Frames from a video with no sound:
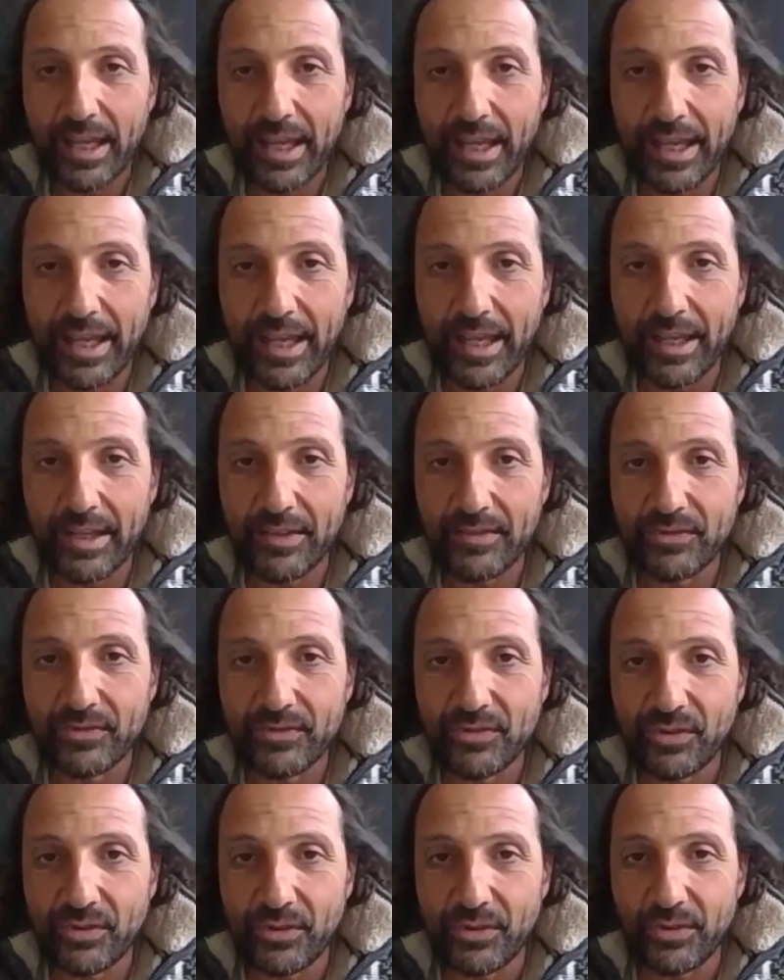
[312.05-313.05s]
and
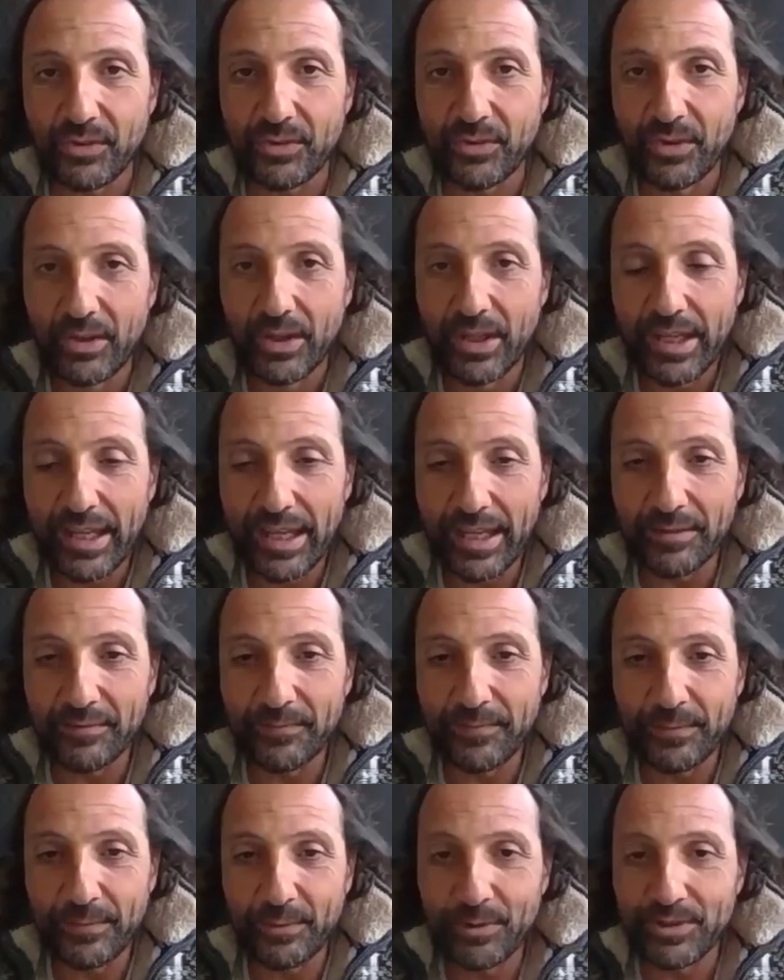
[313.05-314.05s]
to
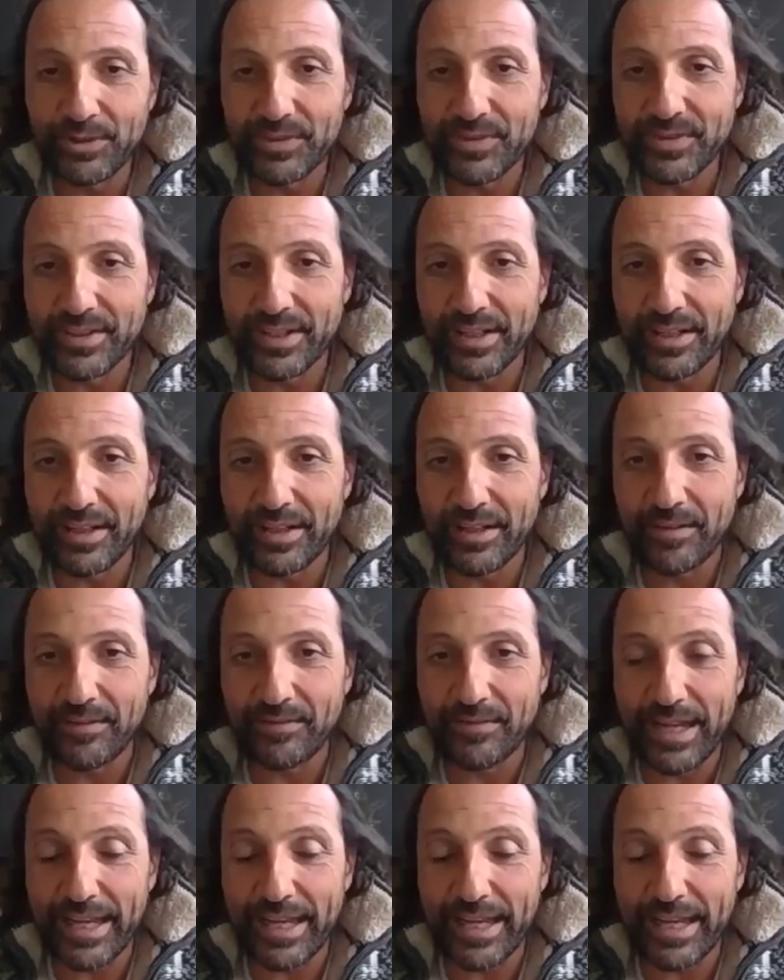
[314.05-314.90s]
influence the